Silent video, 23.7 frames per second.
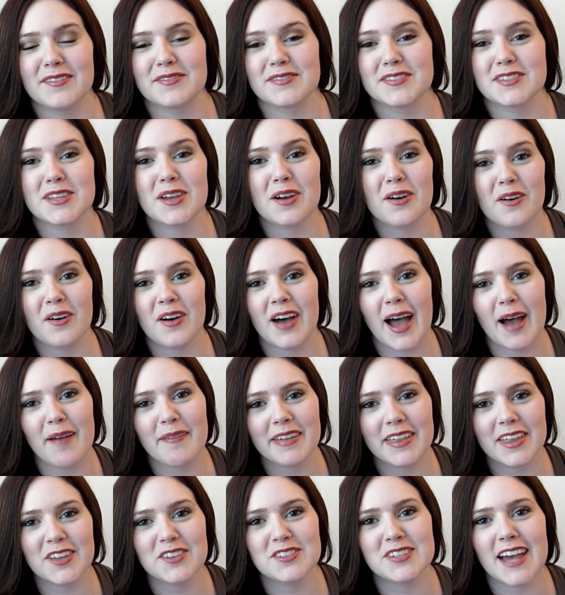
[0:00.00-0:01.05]
So happy
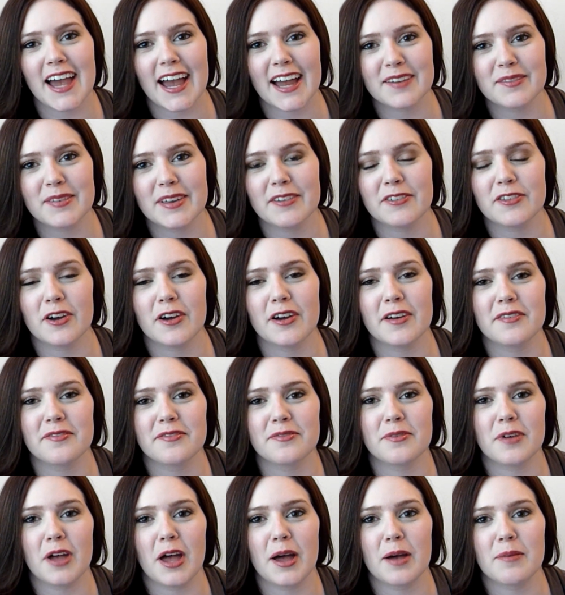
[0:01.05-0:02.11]
that you tagged me, even though
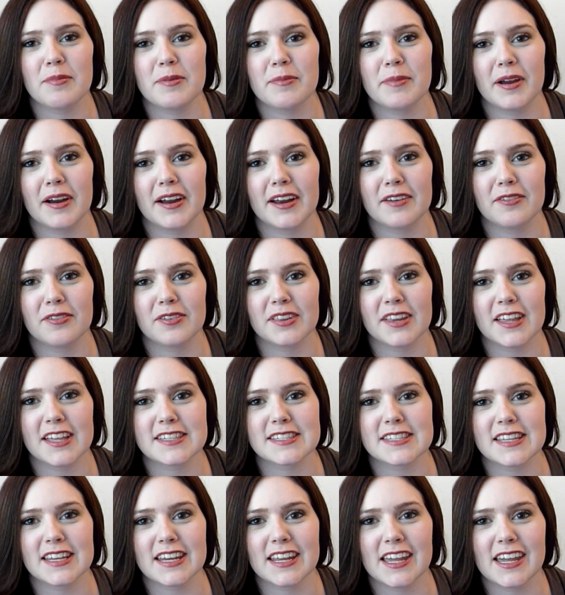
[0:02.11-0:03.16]
I've been married for less
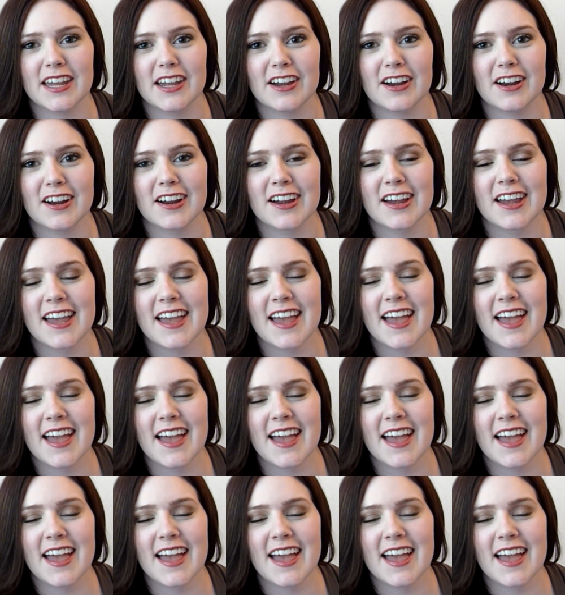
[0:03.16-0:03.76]
than a year.